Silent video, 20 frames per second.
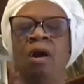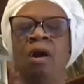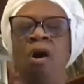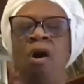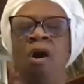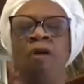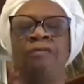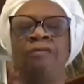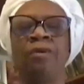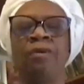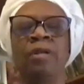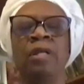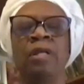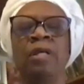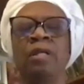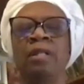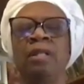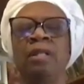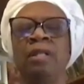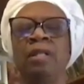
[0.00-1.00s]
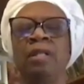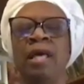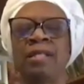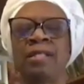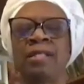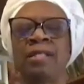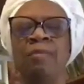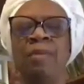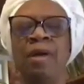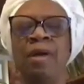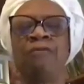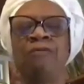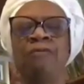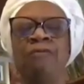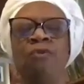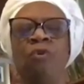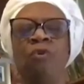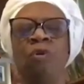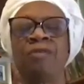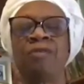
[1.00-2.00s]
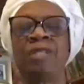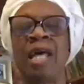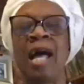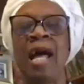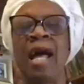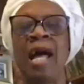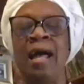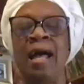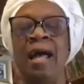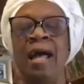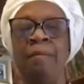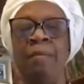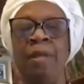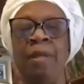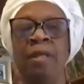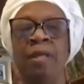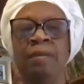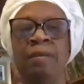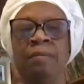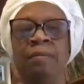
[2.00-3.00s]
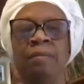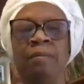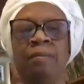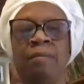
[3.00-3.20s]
Often that's the metaphor of time,